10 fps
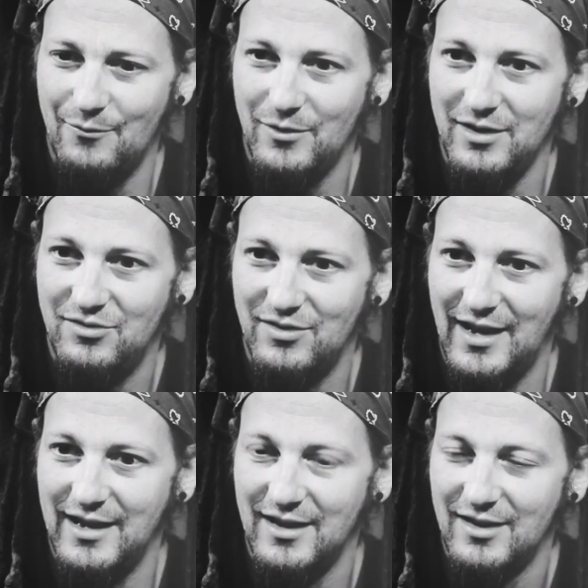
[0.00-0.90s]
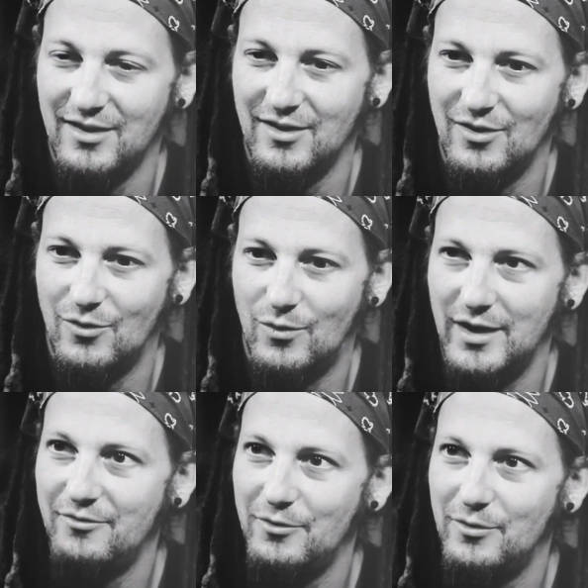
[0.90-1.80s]
we say, what
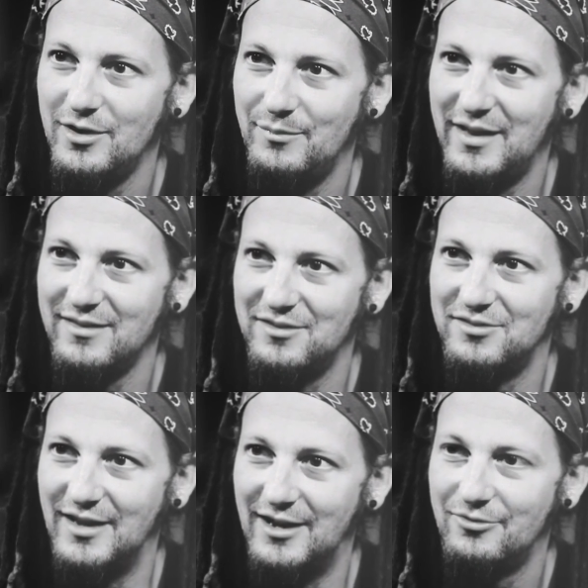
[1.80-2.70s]
if he really meant this stuff?